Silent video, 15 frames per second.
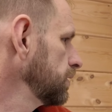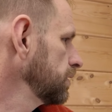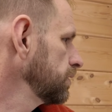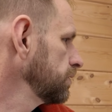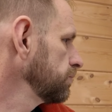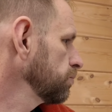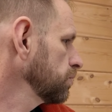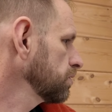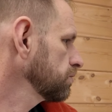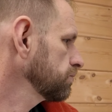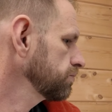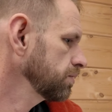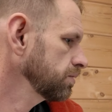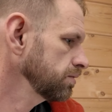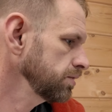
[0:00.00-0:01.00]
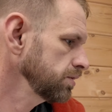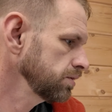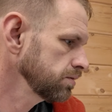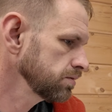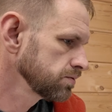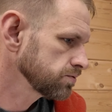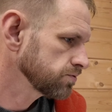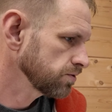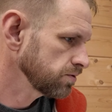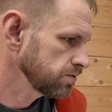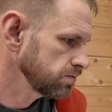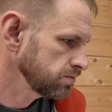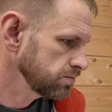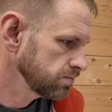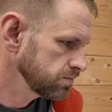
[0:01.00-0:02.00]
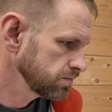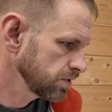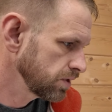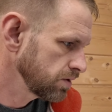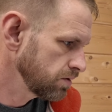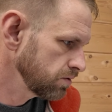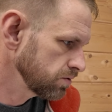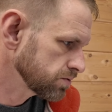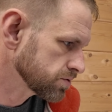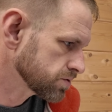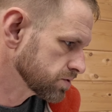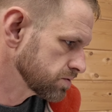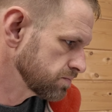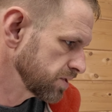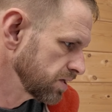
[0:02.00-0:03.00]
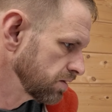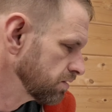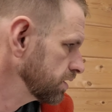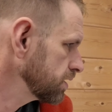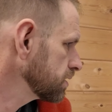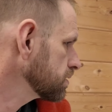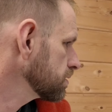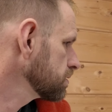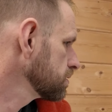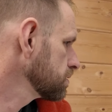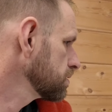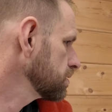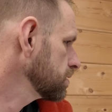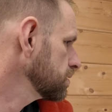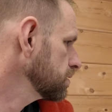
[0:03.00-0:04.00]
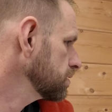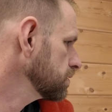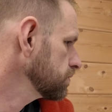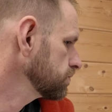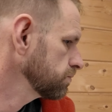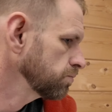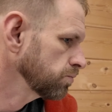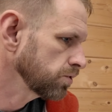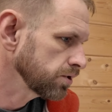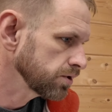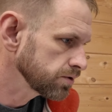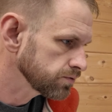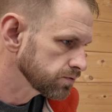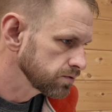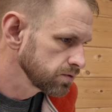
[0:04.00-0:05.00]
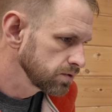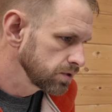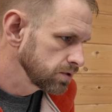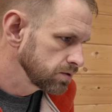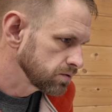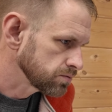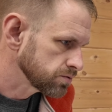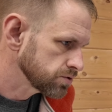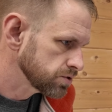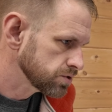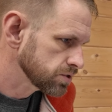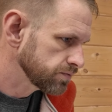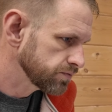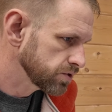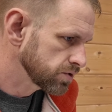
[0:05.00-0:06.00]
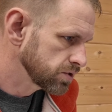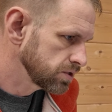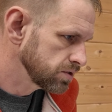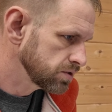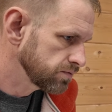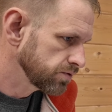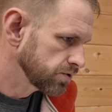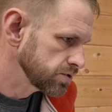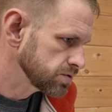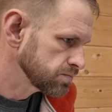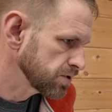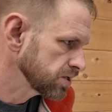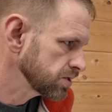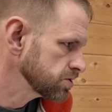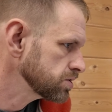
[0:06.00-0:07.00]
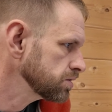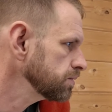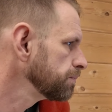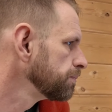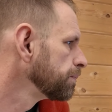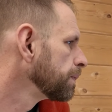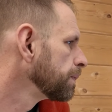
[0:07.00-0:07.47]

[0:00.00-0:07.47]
And we're offline. So it looks to me like that hasn't worked. I'll just have a look in Device Manager.